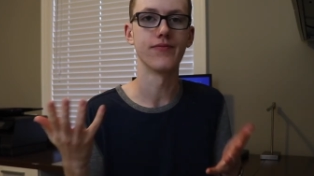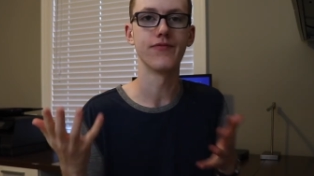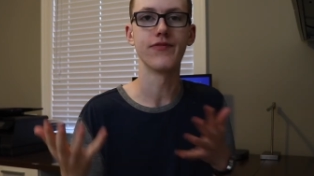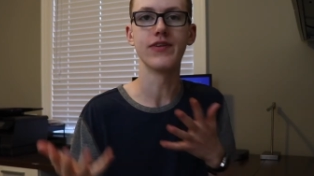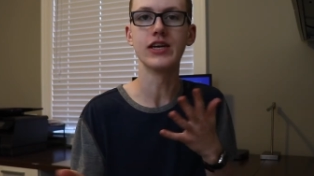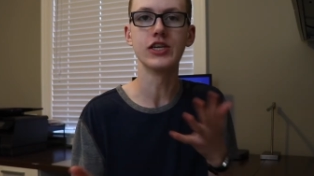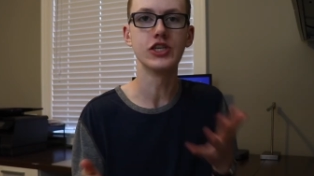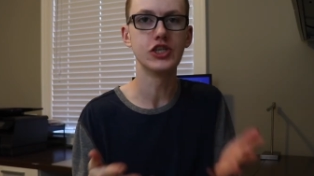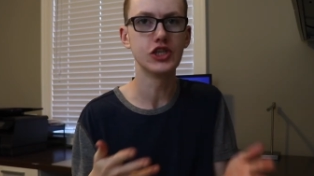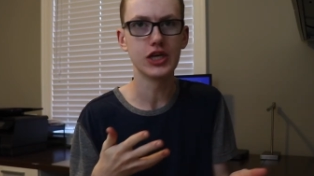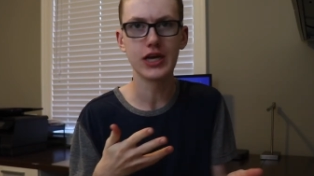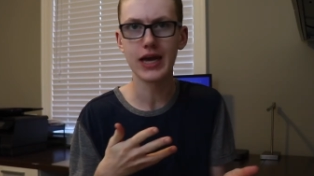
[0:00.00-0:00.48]

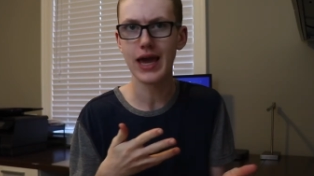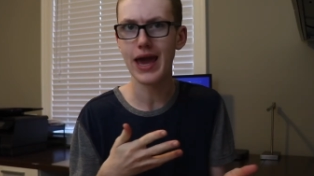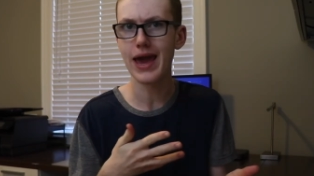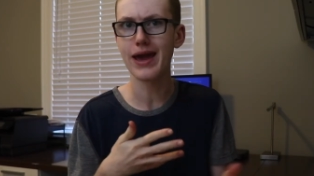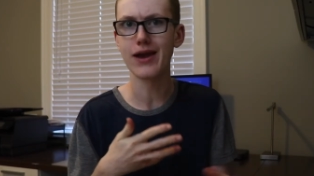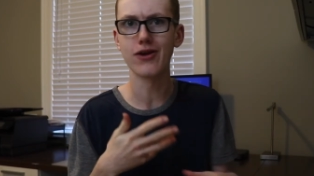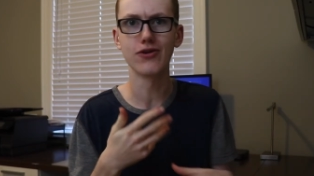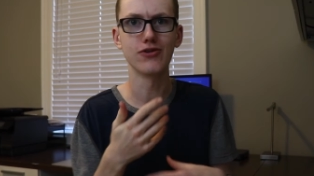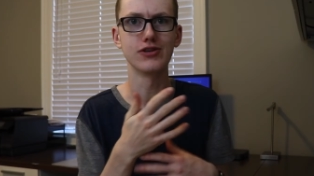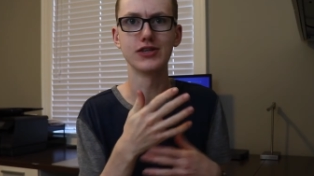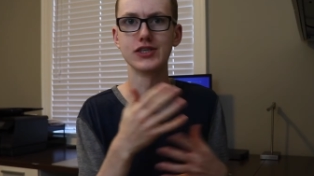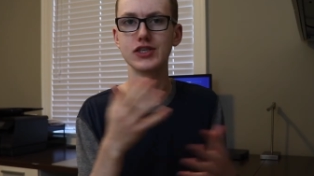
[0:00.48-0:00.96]

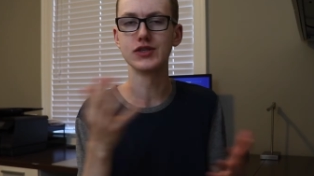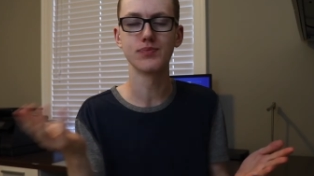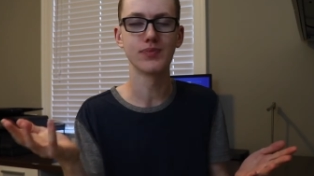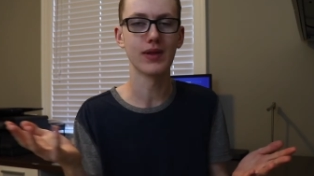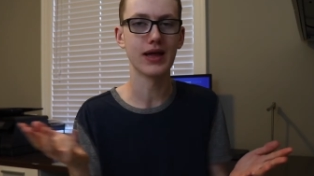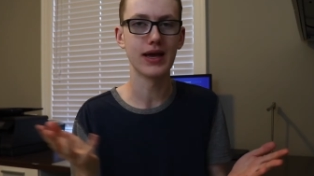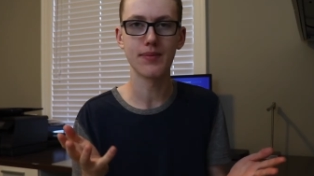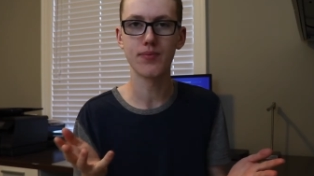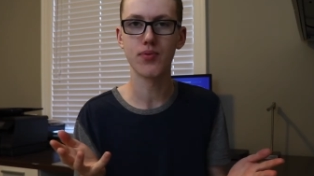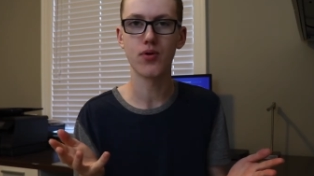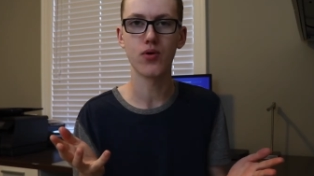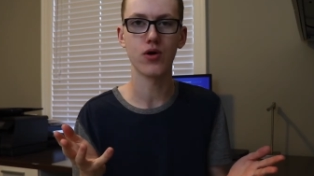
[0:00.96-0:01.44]
VGA or
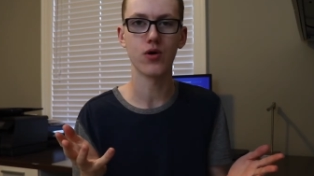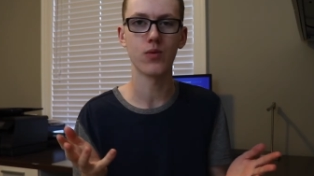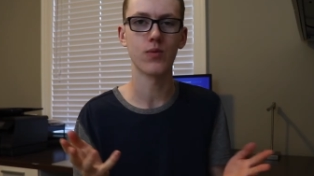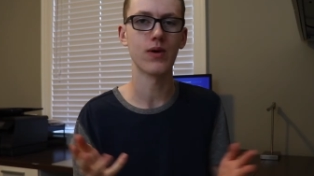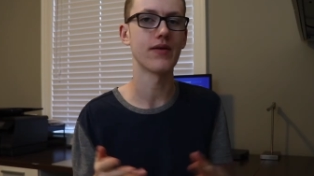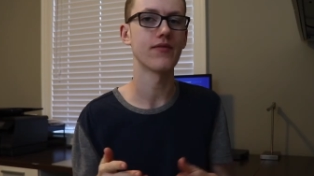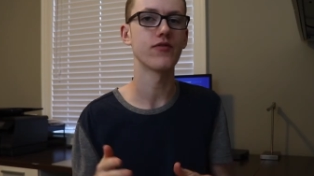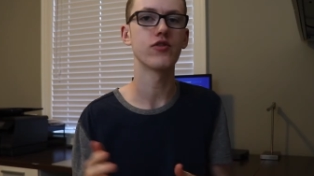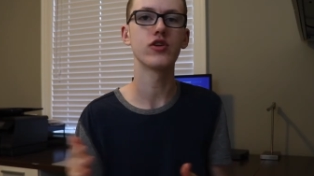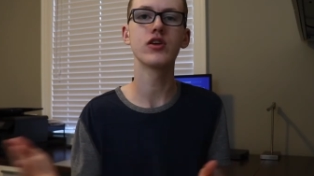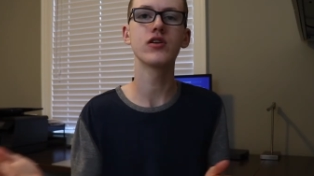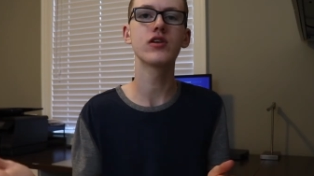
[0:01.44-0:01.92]
DisplayPort or
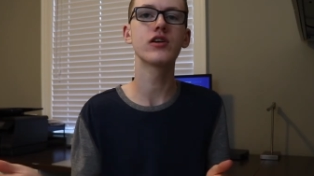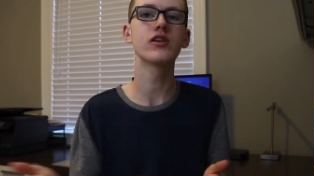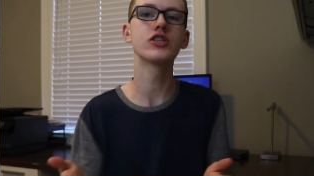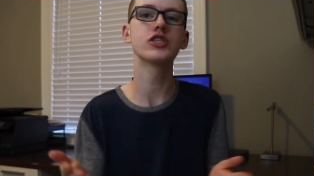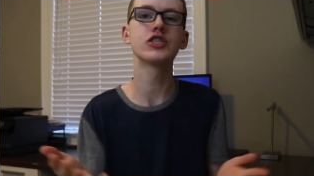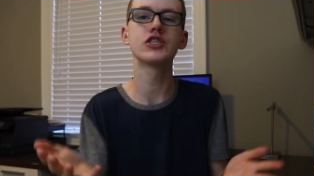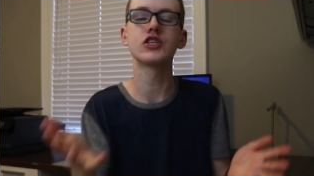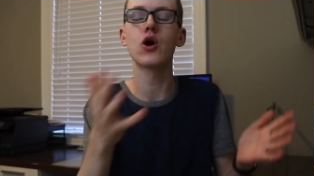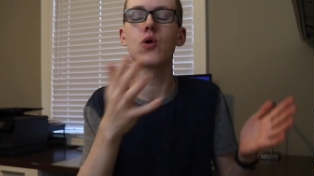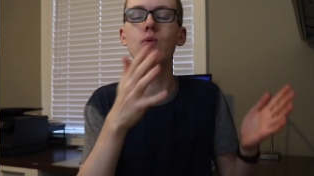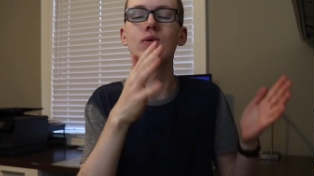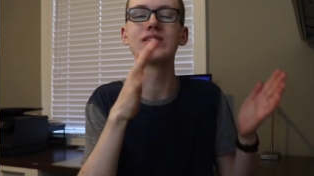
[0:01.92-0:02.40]
whatever, you can
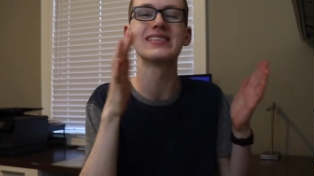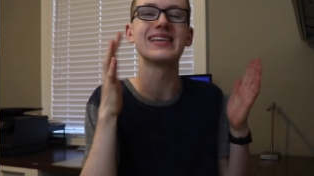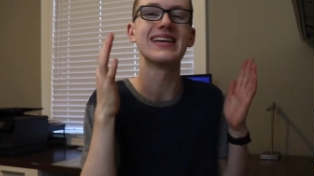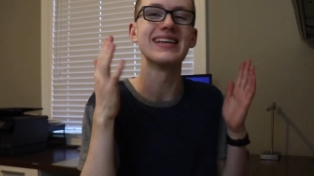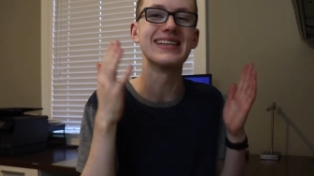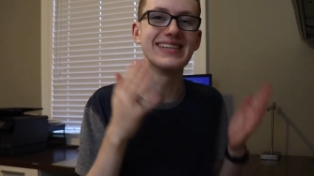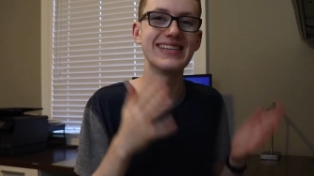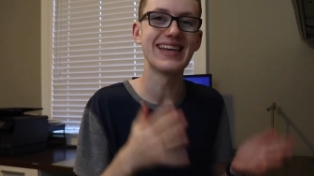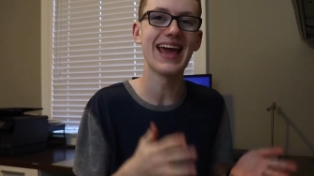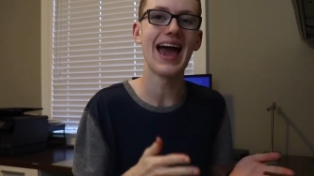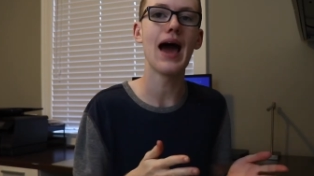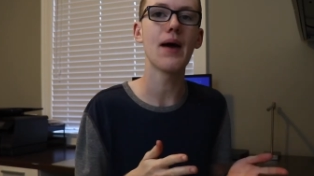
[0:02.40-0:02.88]
just always
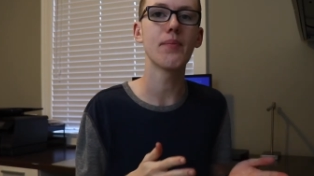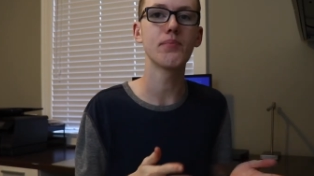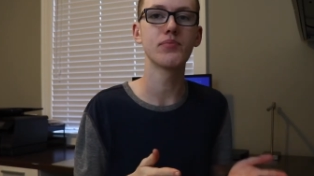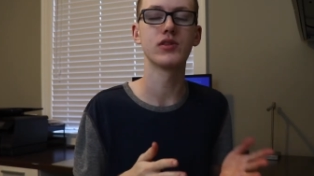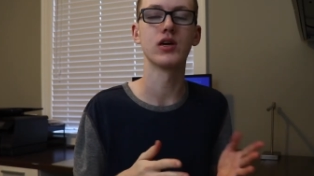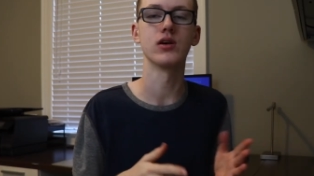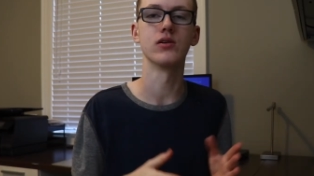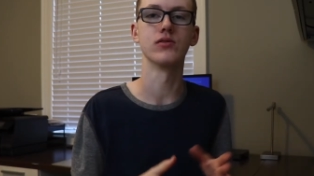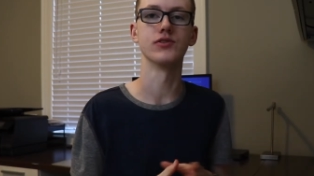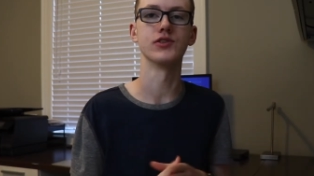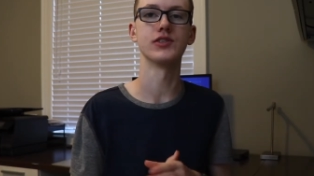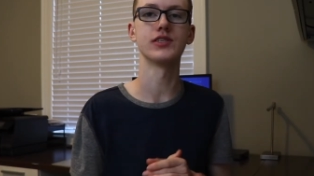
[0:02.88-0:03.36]
adapt
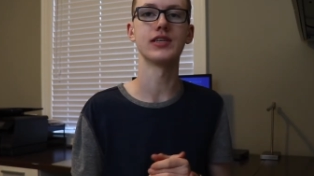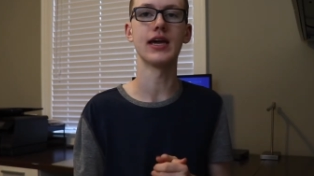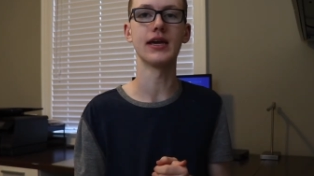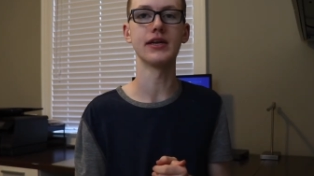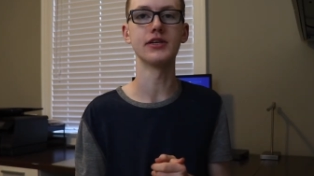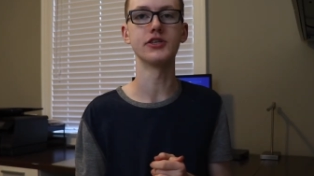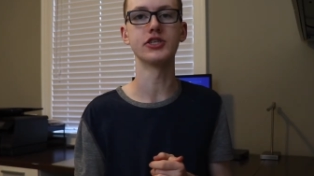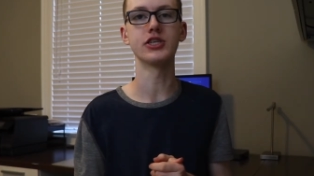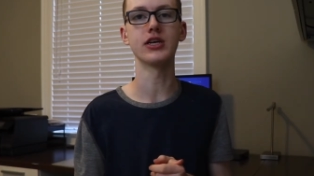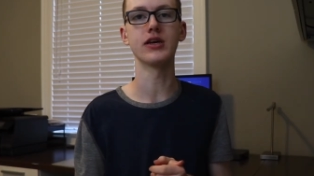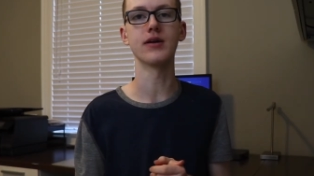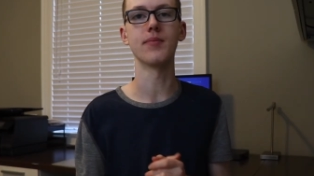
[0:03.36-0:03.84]
those to
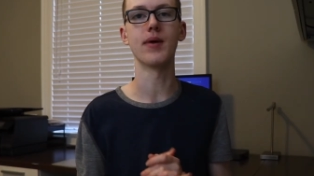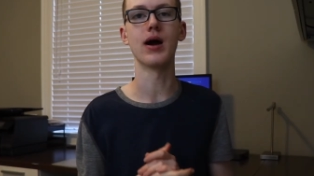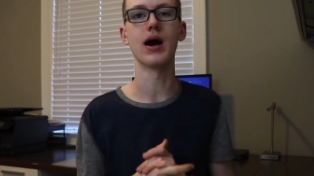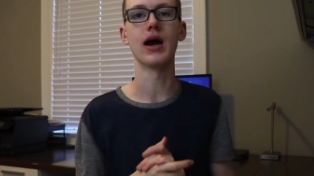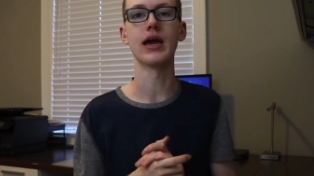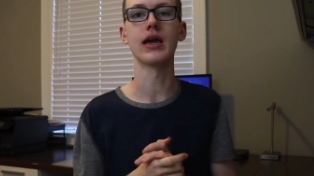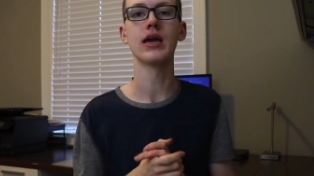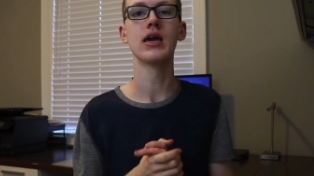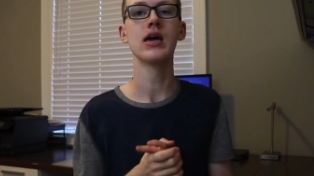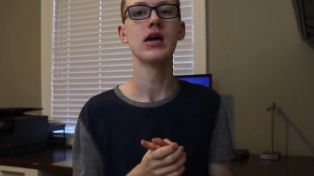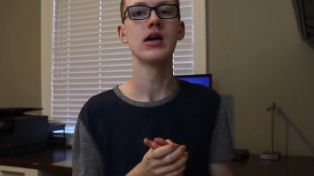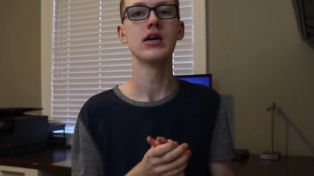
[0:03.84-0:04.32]

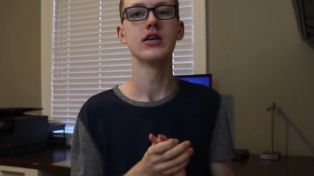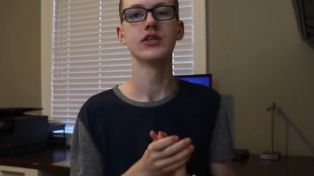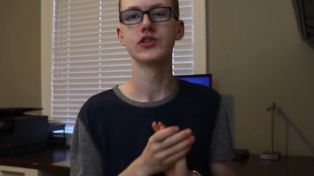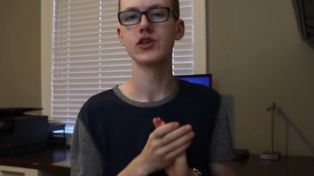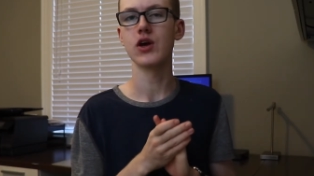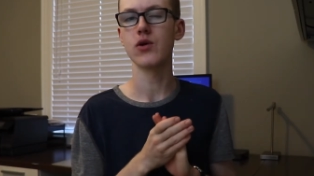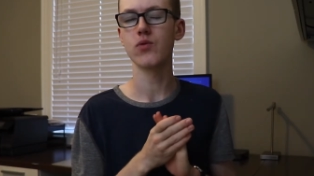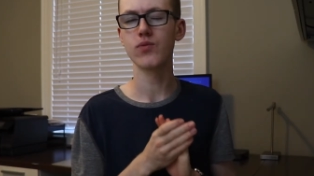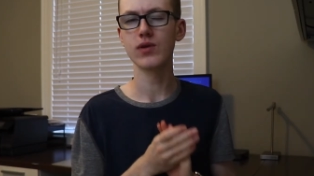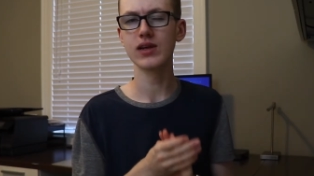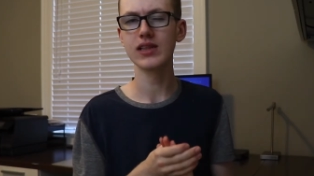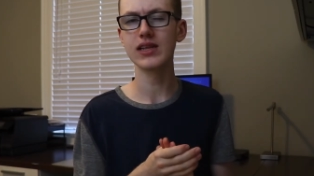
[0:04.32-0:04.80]
HDMI.
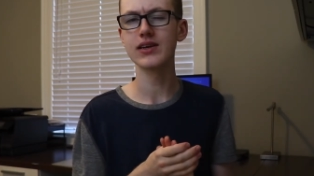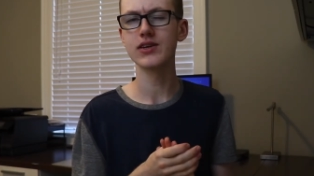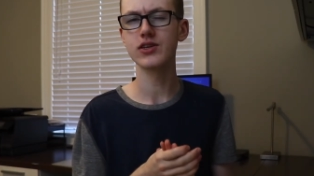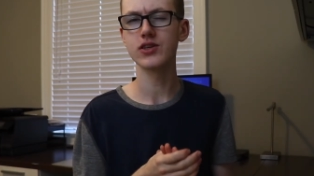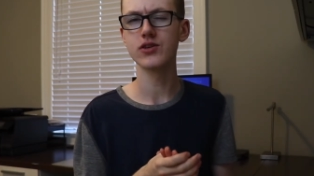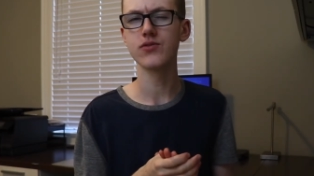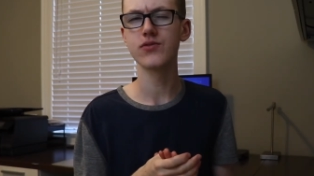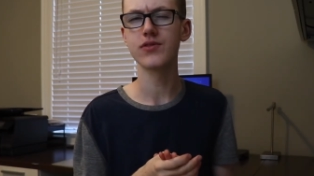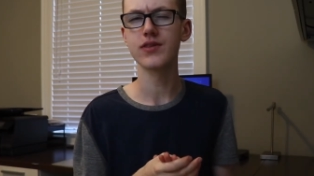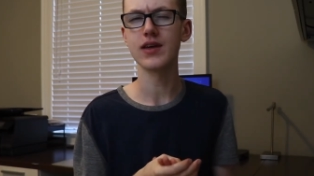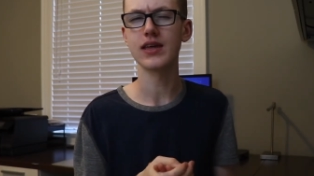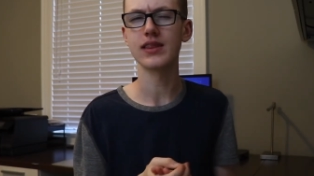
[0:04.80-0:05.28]
So I really
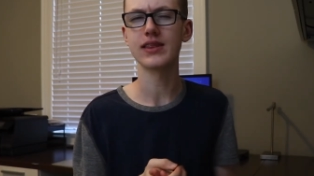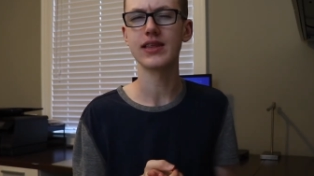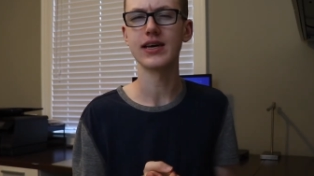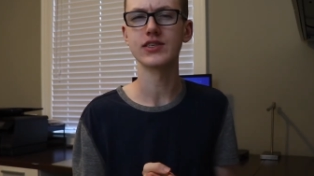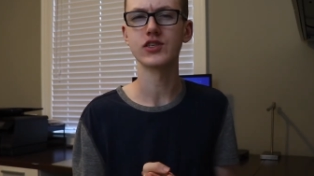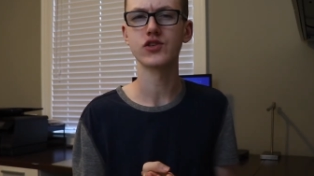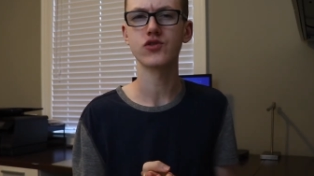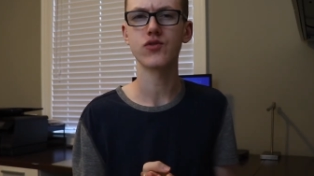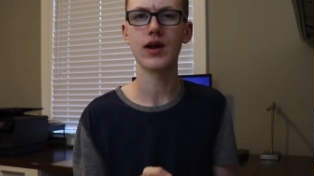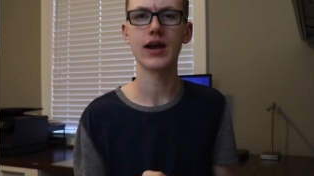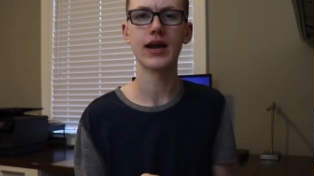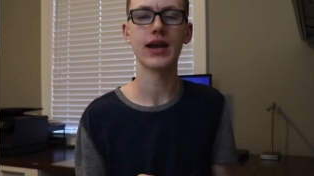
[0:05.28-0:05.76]
do think
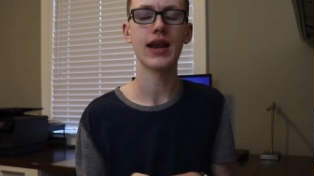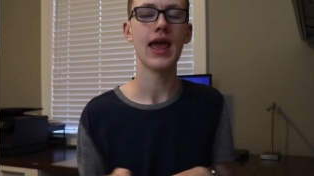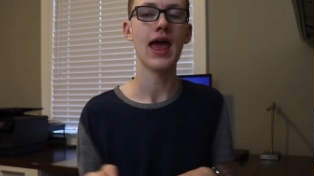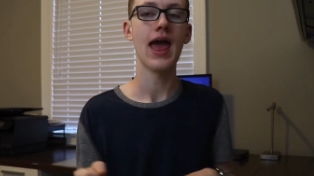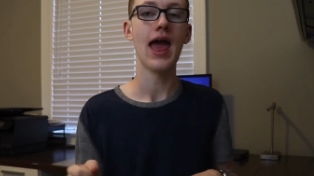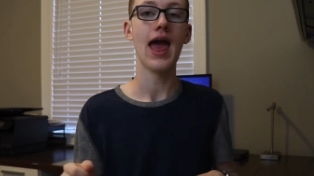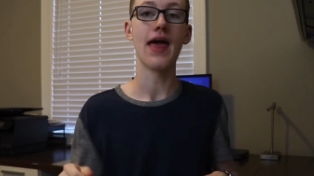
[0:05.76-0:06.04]
that's great.